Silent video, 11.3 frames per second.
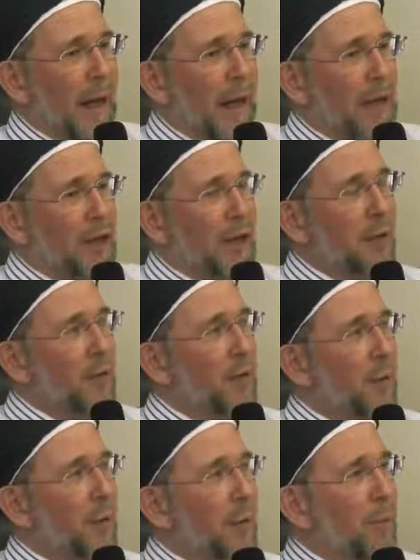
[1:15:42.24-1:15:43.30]
in terms of
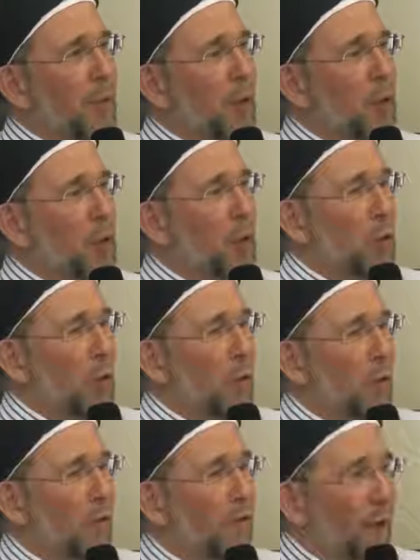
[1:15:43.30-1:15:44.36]
the people who
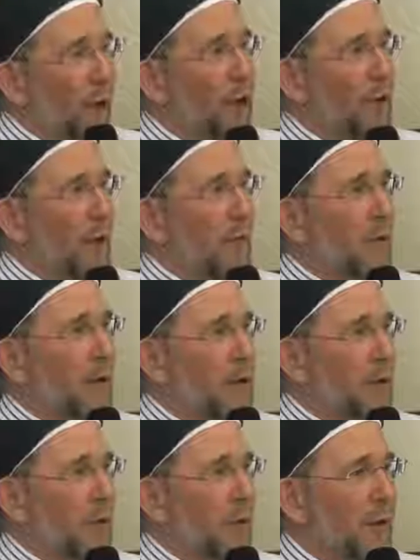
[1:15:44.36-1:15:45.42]
followed that
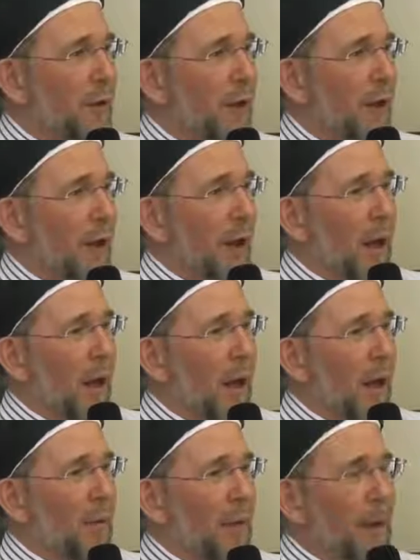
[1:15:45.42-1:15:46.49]
religion,
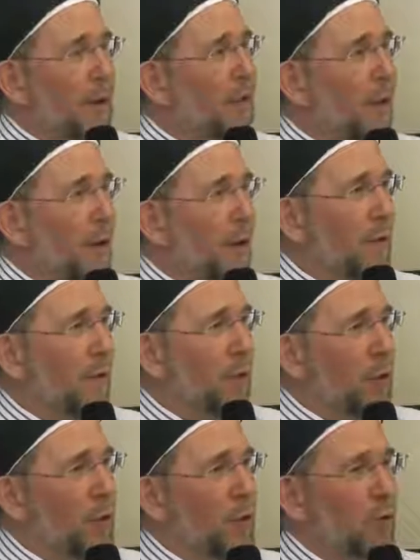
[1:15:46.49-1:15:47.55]
there were very
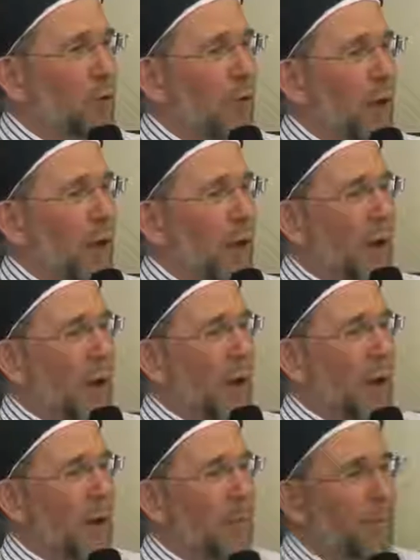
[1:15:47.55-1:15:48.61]
few
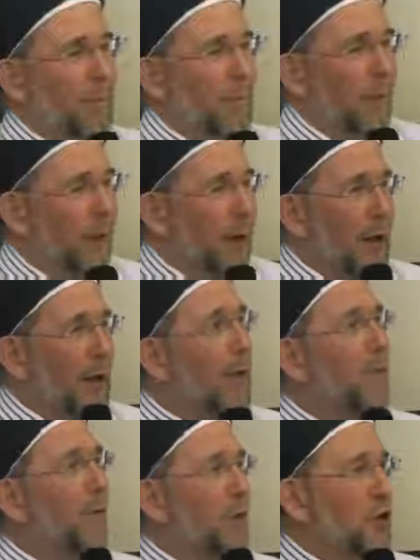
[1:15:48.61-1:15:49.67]
very
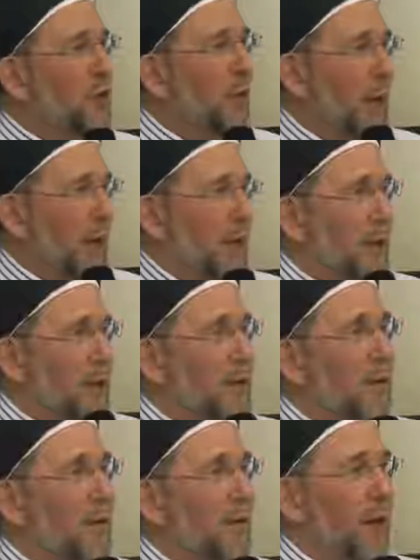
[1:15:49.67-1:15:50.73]
little provision made in
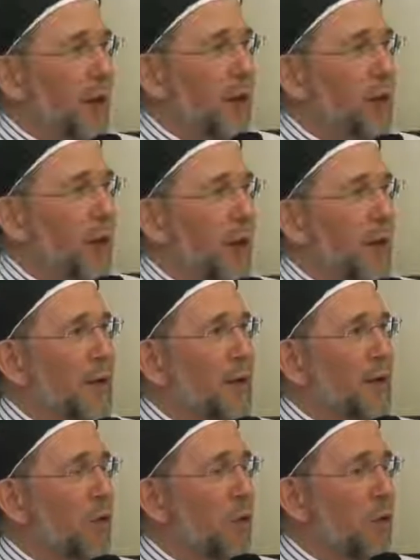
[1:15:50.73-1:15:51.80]
terms of legal
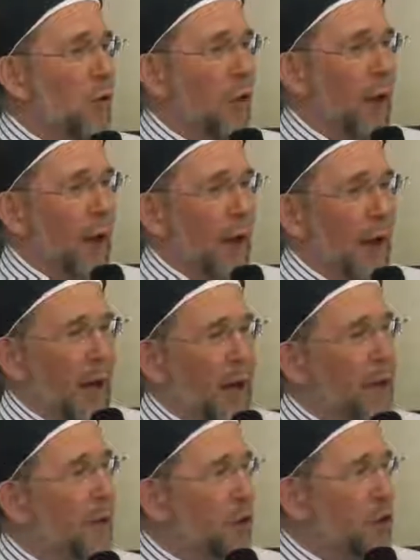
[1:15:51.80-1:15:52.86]
rights or
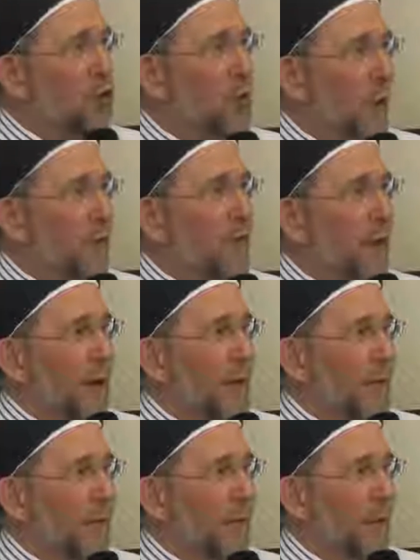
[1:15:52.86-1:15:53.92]
social welfare.
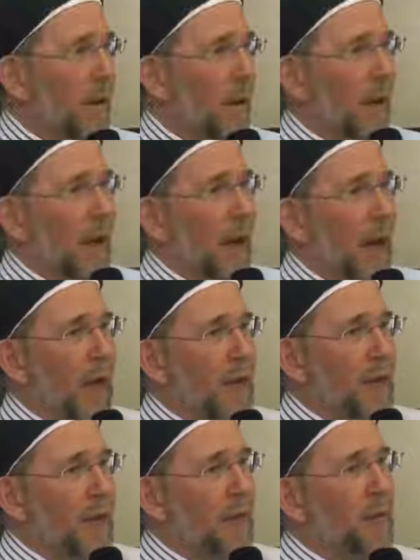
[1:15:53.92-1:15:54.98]

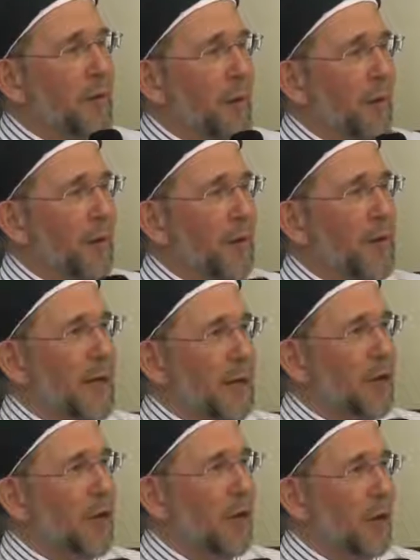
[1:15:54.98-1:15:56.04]
And this was something that he
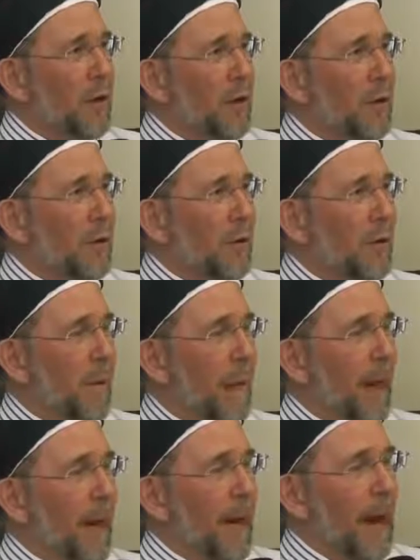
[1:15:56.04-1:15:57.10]
took on.
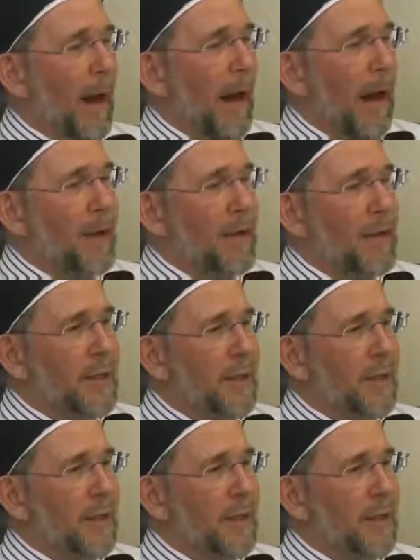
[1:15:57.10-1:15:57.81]
And